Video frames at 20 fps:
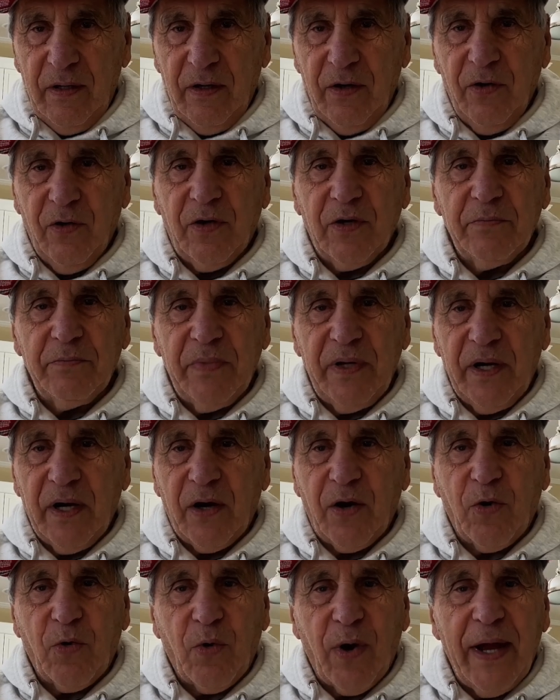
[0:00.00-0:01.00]
who can be a
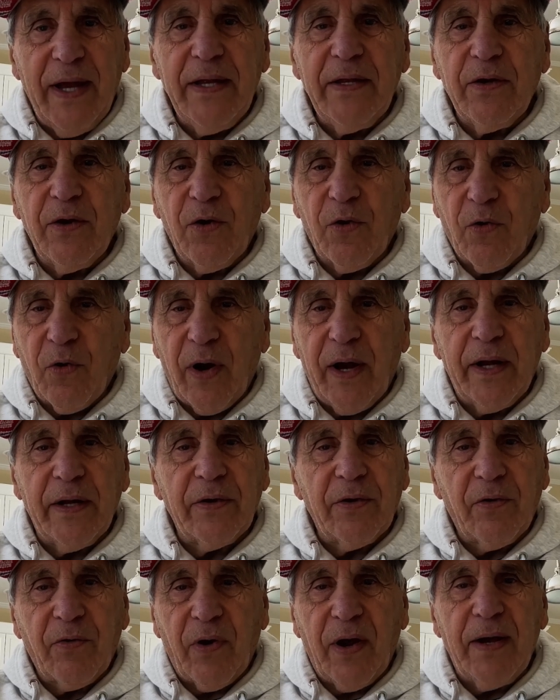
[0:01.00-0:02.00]
great, great,
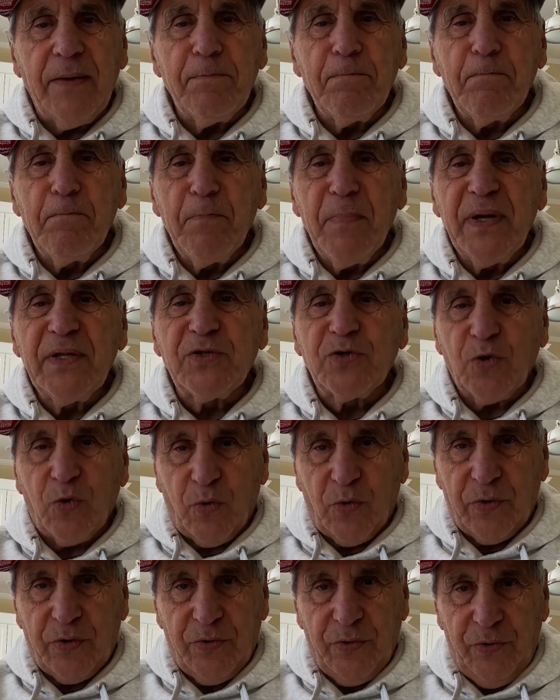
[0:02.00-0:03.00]
great
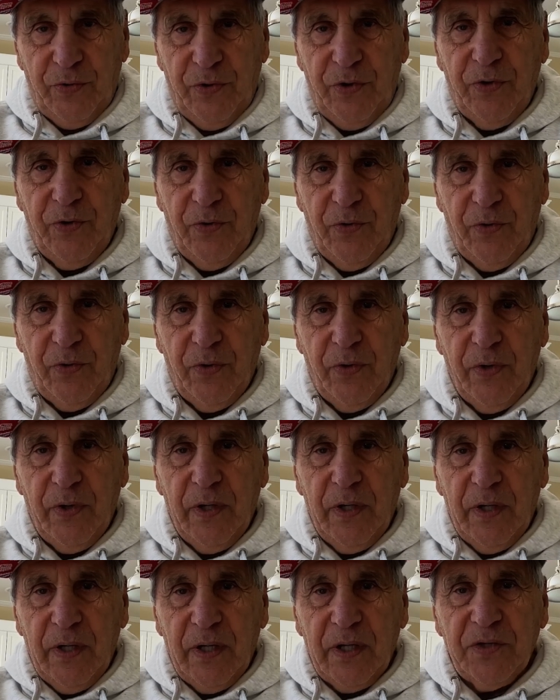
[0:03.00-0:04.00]
mentor to you
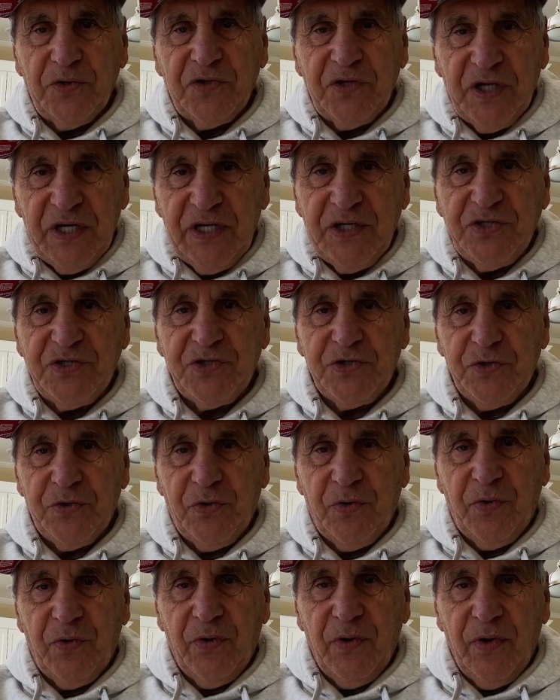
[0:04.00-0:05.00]
and teach
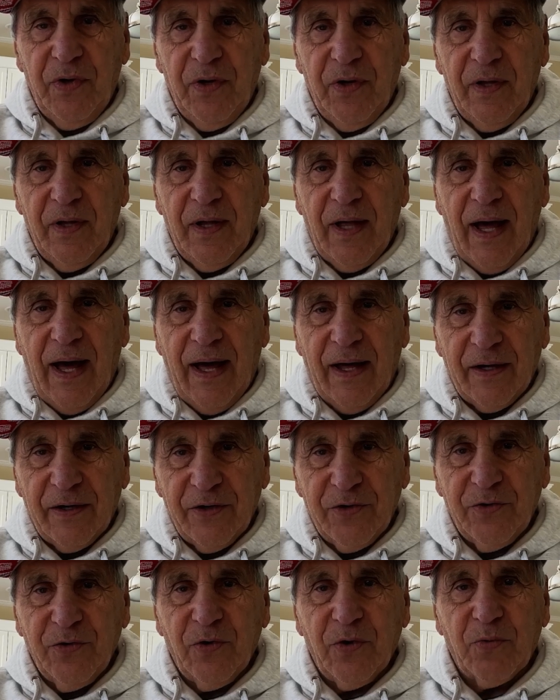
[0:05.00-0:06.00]
you how to
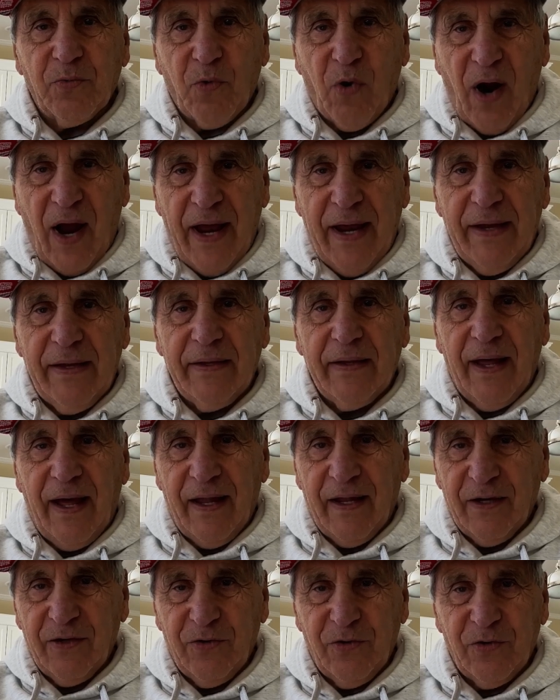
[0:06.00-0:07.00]
do it right,
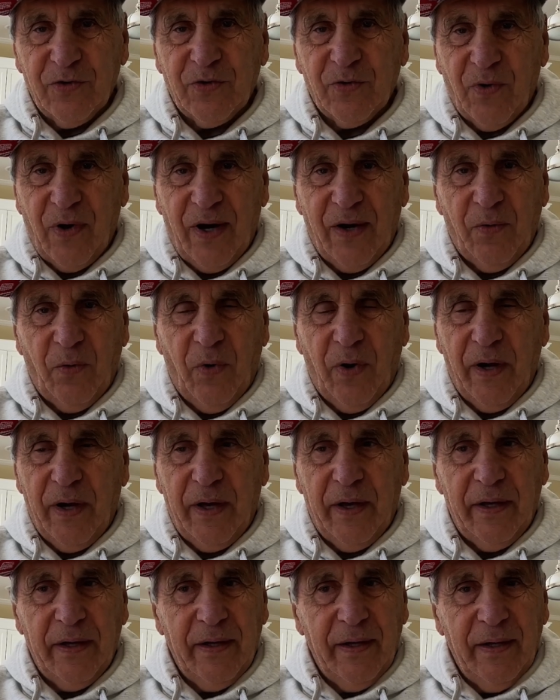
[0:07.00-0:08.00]
how to do it the right
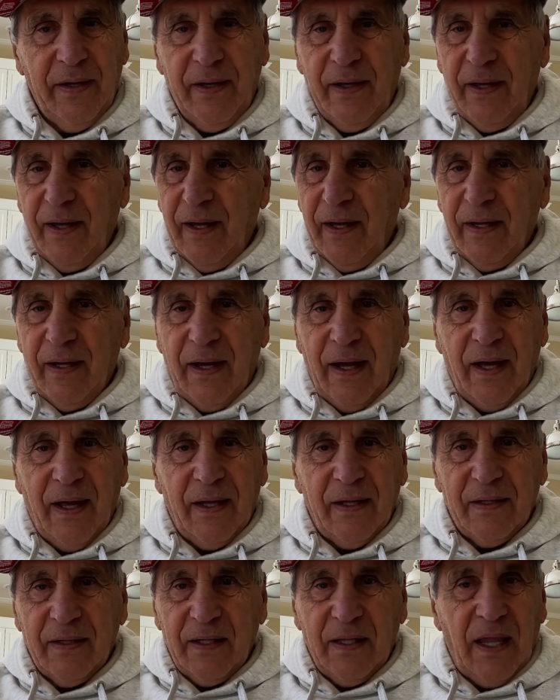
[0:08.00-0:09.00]
way.
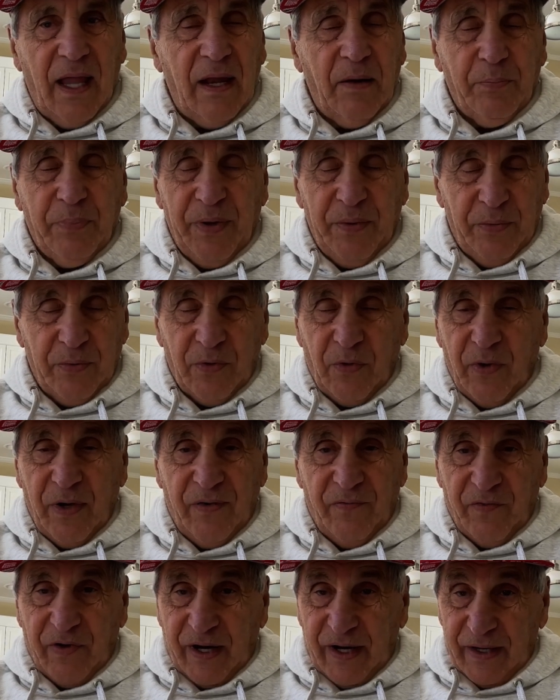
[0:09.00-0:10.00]
A lot of people don't
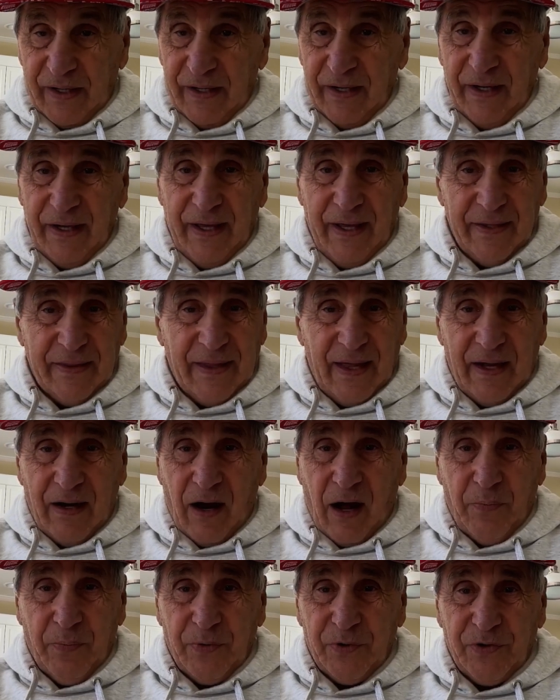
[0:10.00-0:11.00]
ever get that
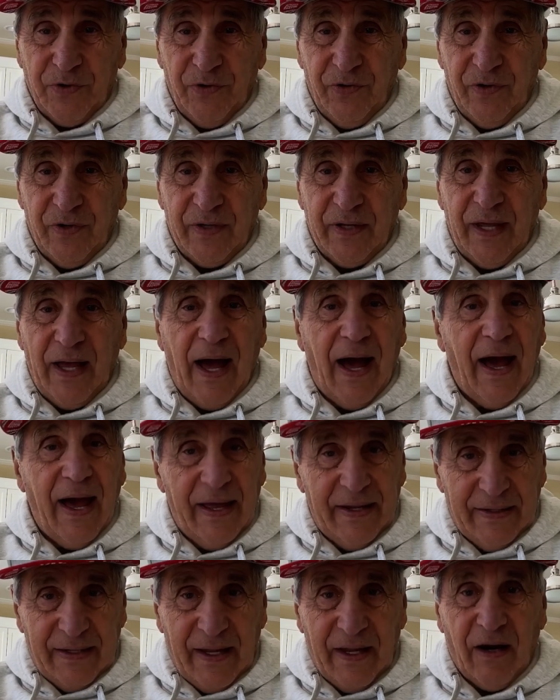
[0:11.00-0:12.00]
opportunity. I
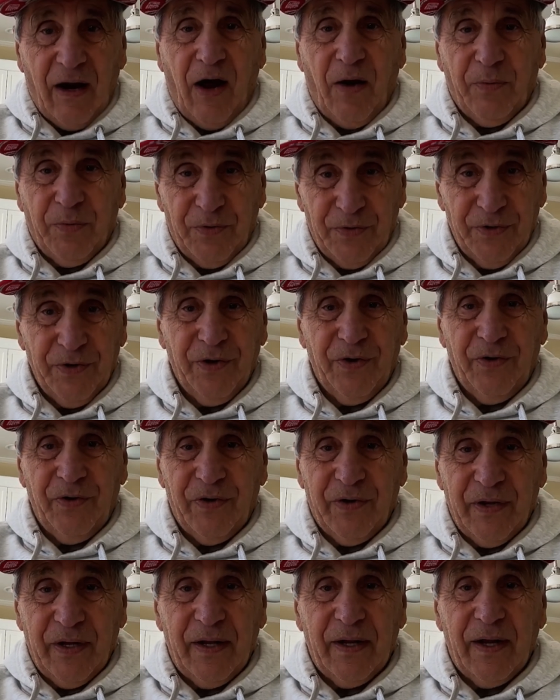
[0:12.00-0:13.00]
had that
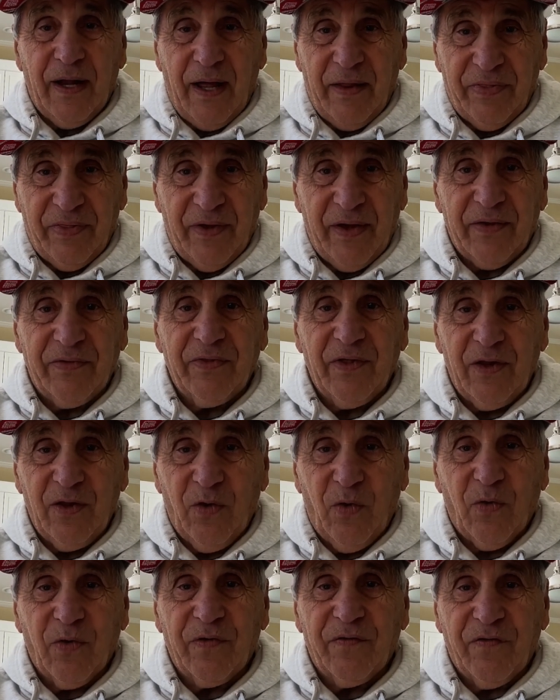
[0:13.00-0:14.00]
opportunity, and I thank the
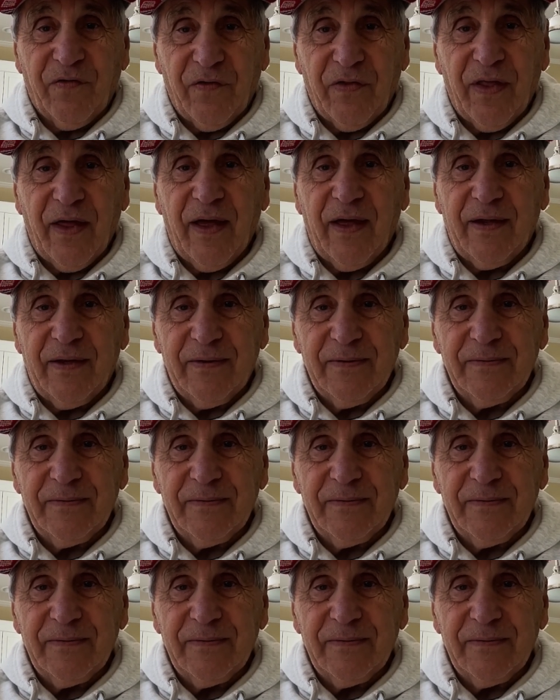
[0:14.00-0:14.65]
Lord for that.